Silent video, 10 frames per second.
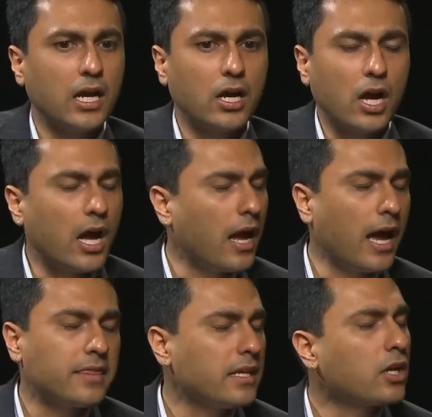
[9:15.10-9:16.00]
uh, I,
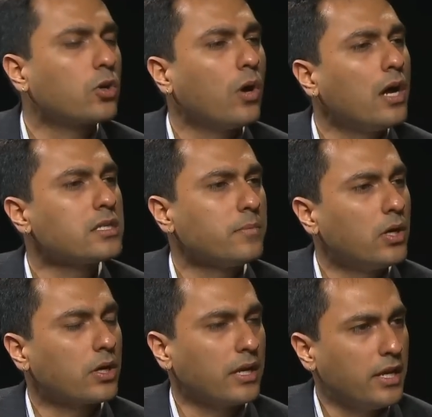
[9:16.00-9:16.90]
I think across
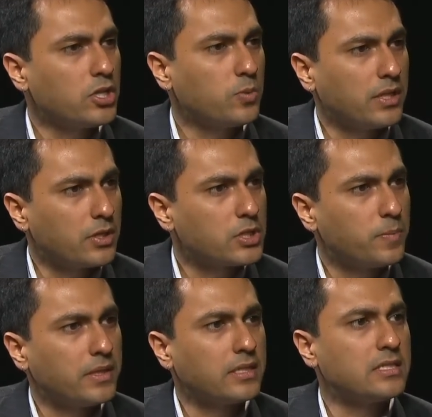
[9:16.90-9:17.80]
American history, there's
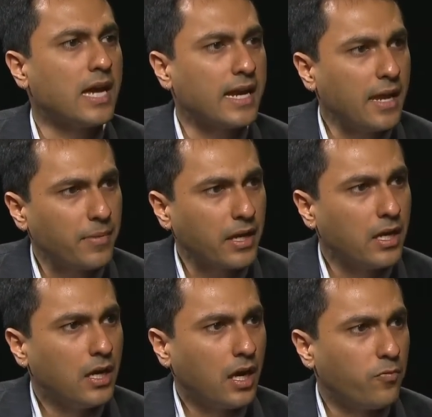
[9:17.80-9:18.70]
been this dynamic
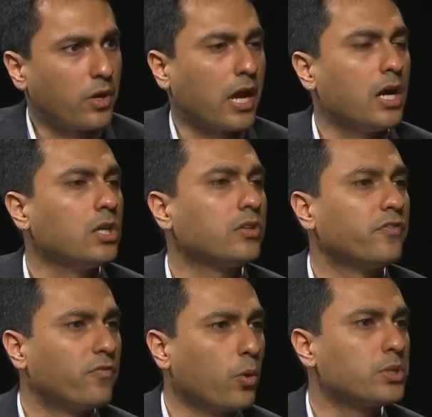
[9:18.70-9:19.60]
of what I call the
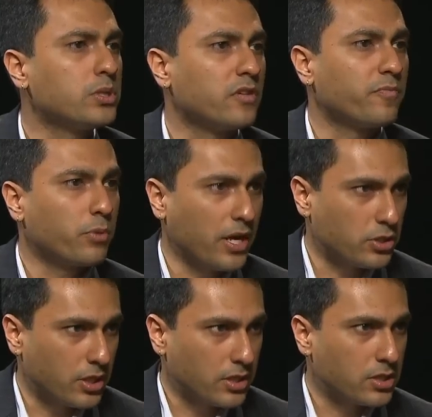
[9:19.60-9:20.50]
forces of
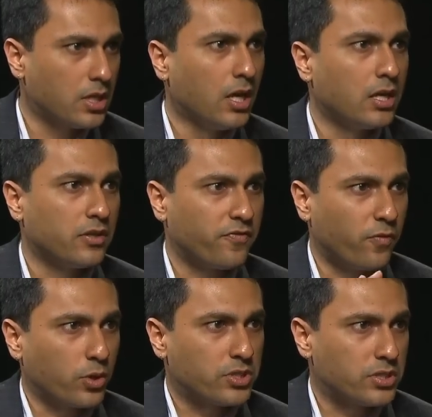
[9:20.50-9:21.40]
prejudice, the
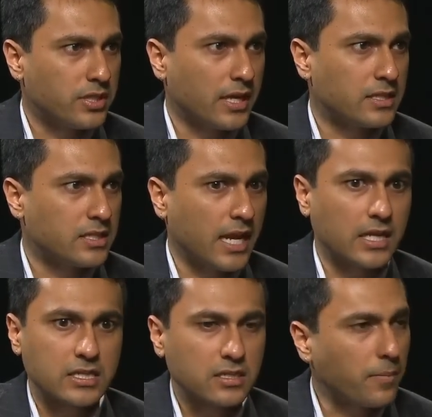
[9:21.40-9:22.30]
forces that say
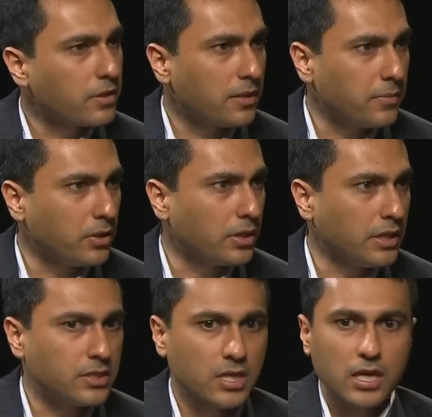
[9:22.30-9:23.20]
to some
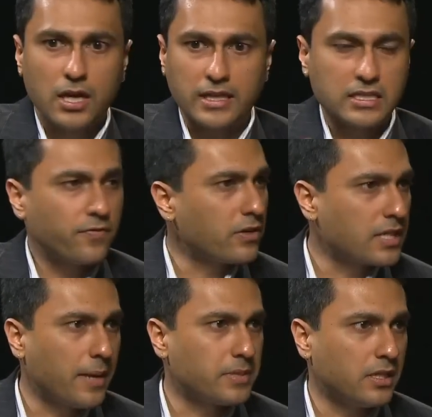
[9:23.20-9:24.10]
communities at different
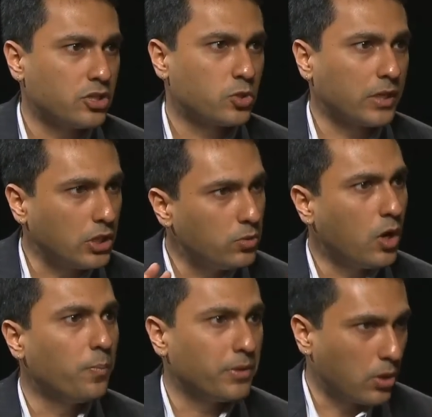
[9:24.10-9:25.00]
times in history, you
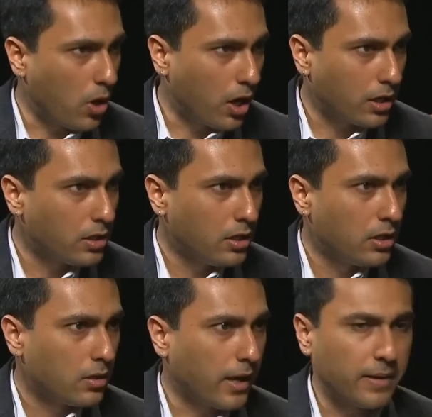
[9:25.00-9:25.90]
don't belong,
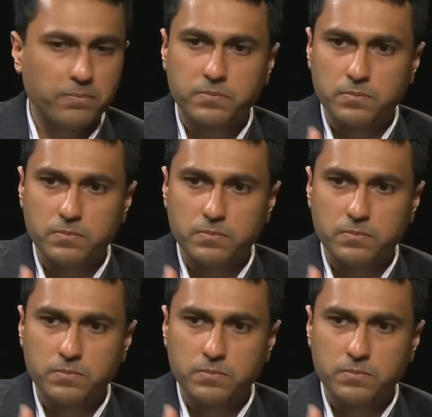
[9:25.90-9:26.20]
right?